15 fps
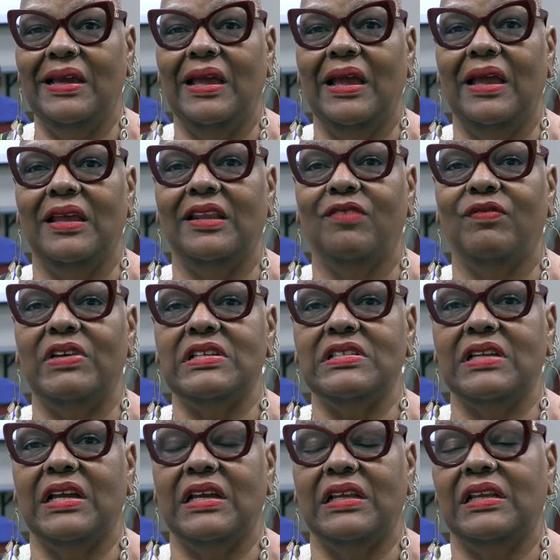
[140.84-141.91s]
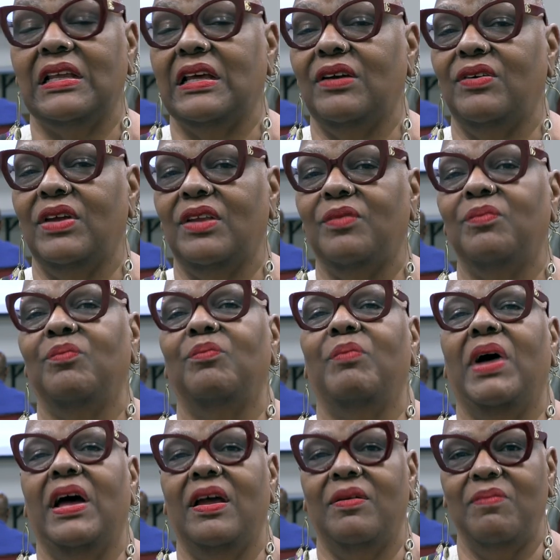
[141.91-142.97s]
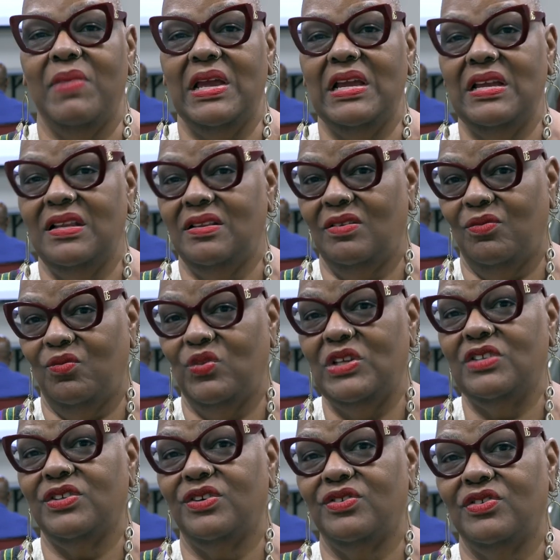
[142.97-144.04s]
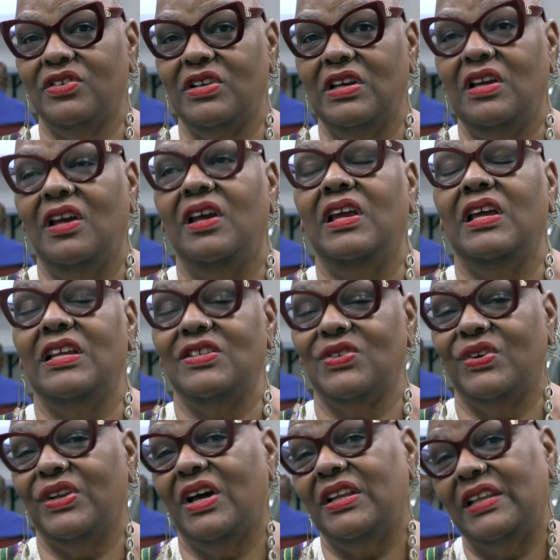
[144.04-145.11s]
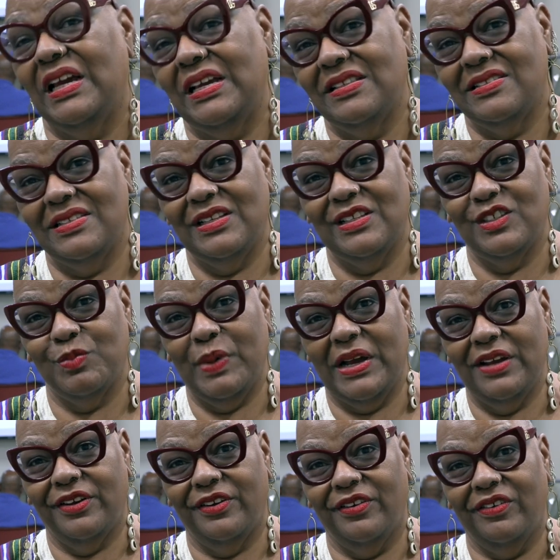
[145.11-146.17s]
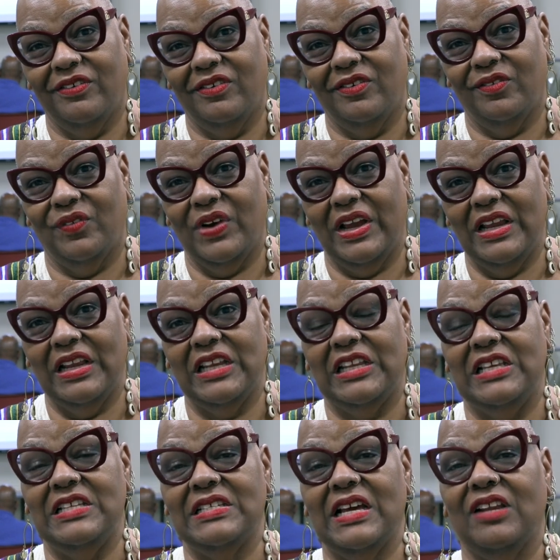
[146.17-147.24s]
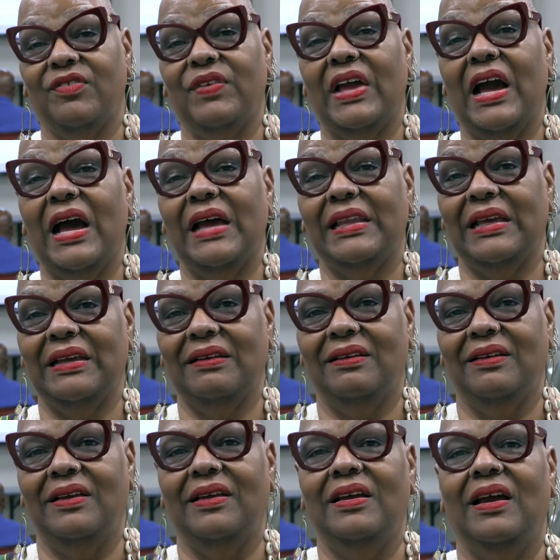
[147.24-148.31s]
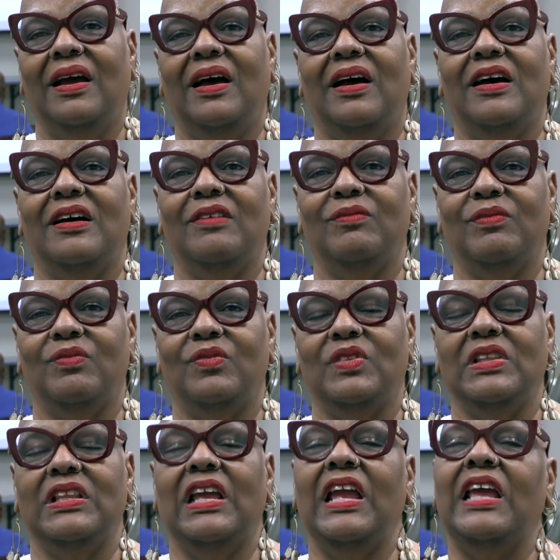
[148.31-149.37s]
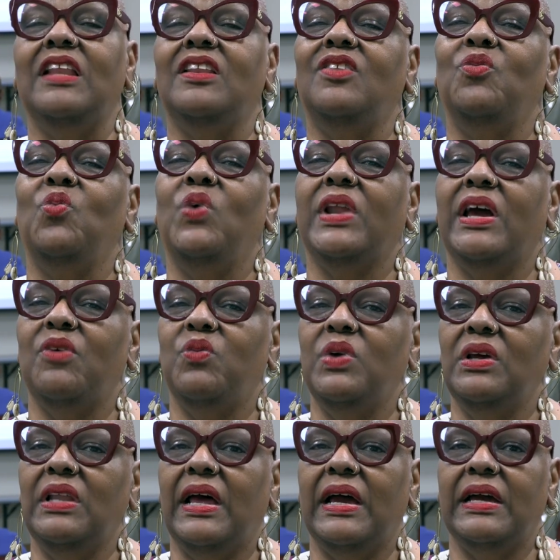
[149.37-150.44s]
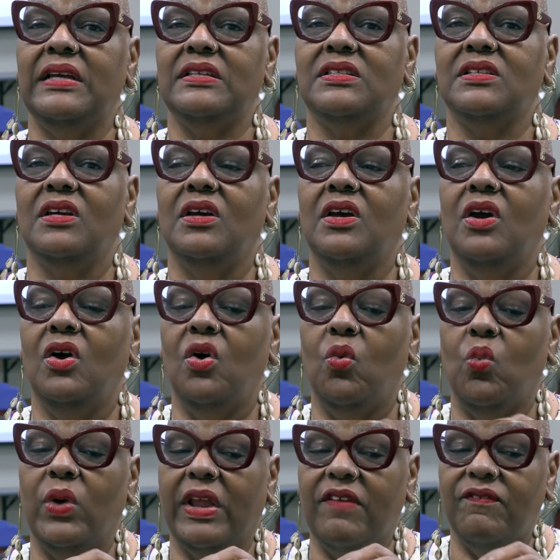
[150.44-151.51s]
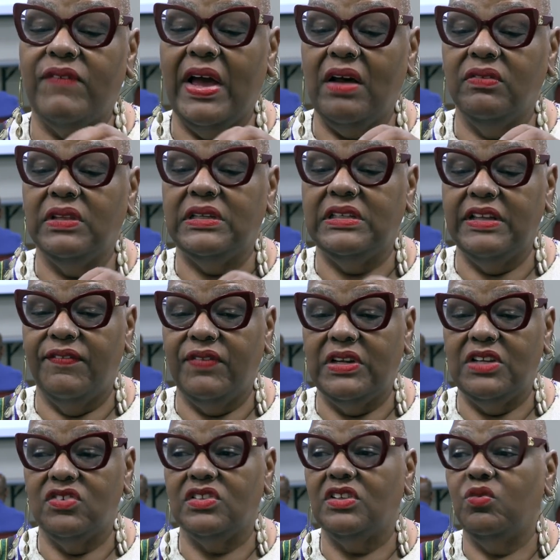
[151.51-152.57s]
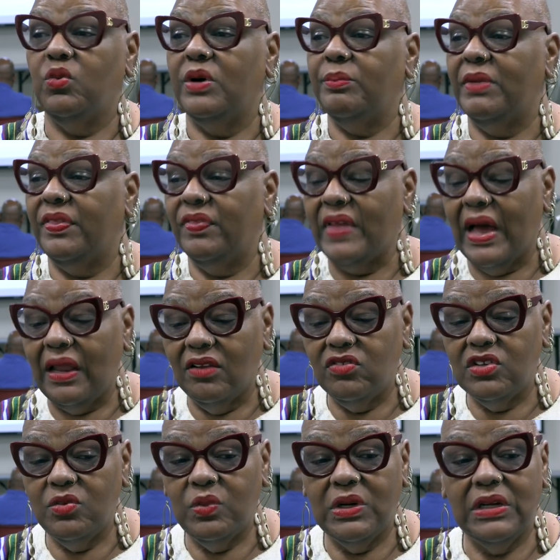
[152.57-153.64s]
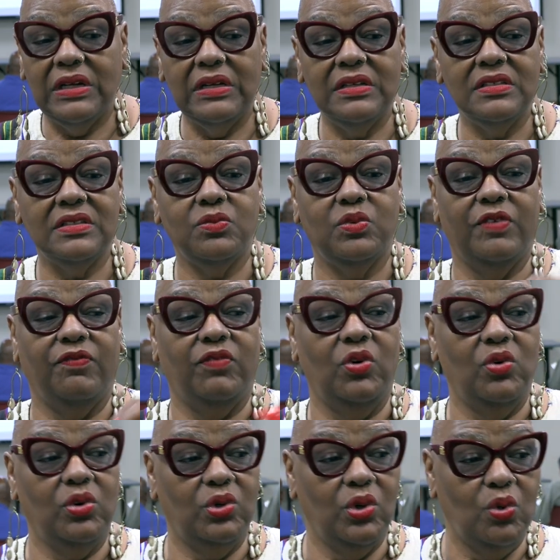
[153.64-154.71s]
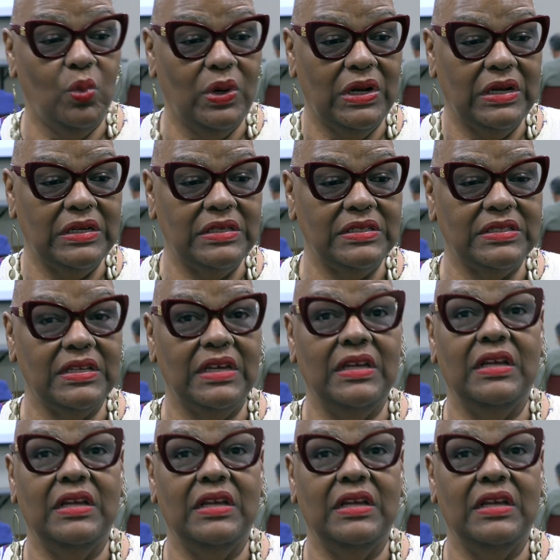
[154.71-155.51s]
and investigating, I, and my main research is on Anansi the spider, right? And he's out of Ghana. Um, and when I realized, when I found the definition of what mythology was, what folklore was,